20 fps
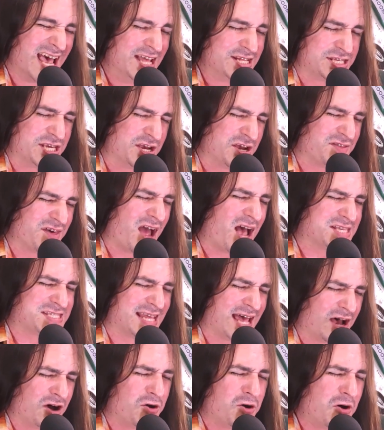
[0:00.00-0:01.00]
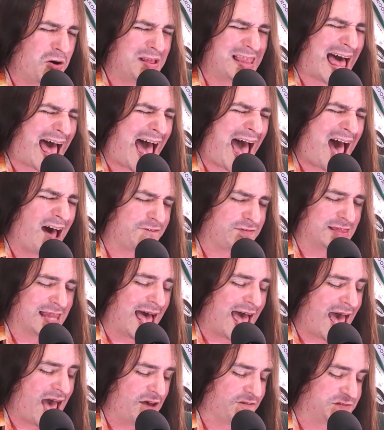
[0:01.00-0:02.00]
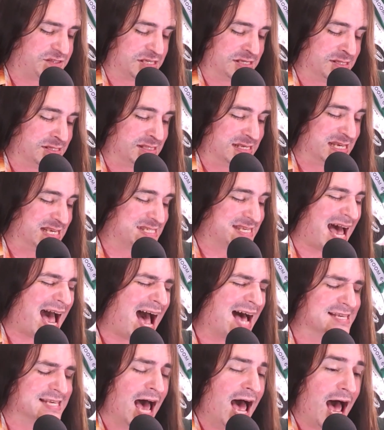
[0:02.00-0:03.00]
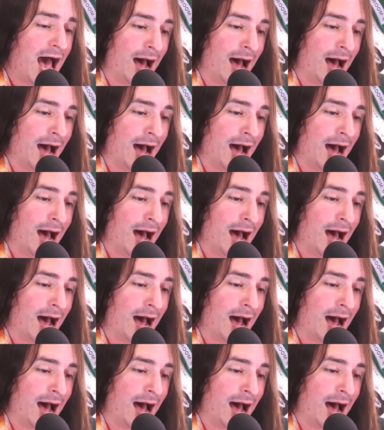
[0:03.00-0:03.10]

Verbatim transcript: till there's no life left in these eyes.